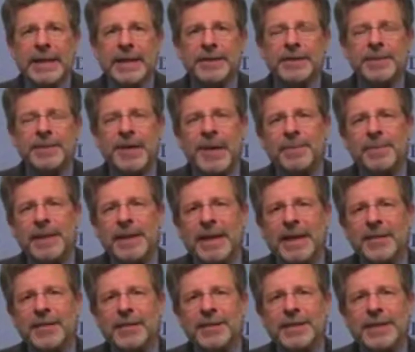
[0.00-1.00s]
and stopping
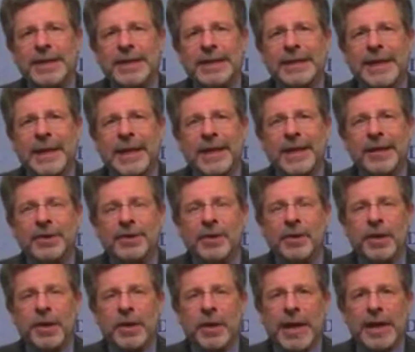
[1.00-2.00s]
at the state line and
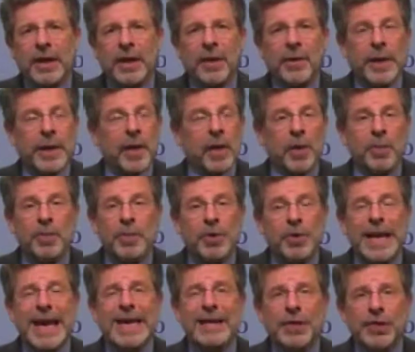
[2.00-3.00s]
turning around and going home.
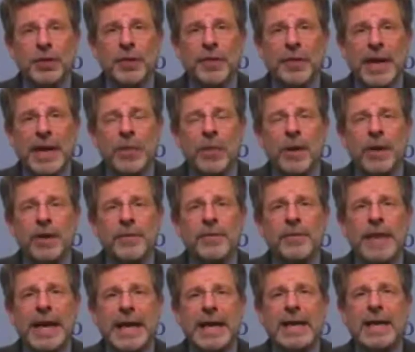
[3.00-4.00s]
You can't do it that way.
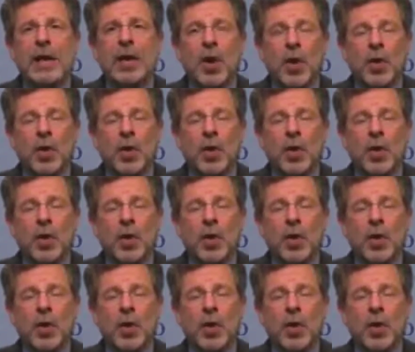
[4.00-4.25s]
You've got to